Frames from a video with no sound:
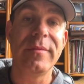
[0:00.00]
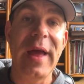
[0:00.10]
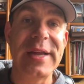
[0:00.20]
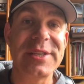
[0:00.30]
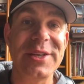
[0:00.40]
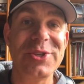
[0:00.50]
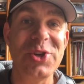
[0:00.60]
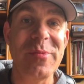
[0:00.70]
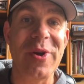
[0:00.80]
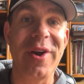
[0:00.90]
as a
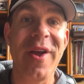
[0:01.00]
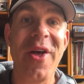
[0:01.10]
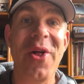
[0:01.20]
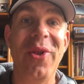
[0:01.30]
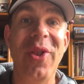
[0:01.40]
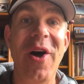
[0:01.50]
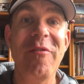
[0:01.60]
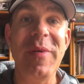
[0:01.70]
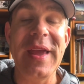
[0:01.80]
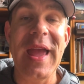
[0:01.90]
consumer,
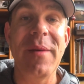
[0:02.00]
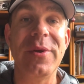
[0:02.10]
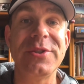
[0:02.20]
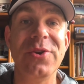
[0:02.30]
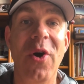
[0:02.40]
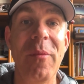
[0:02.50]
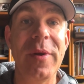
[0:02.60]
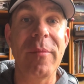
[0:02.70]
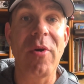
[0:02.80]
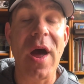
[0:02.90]
Love being able to open
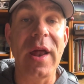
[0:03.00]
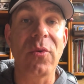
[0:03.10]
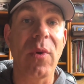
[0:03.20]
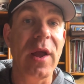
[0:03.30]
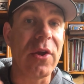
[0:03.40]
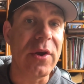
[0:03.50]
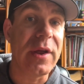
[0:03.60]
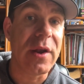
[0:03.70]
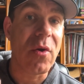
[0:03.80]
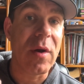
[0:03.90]
a product where I could
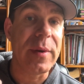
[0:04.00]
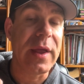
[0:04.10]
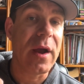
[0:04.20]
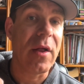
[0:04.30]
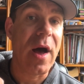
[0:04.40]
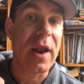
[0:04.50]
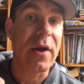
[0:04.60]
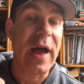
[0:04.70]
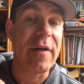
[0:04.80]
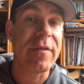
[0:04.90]
get a Corbin Carroll
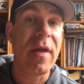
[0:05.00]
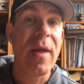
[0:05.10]
autograph,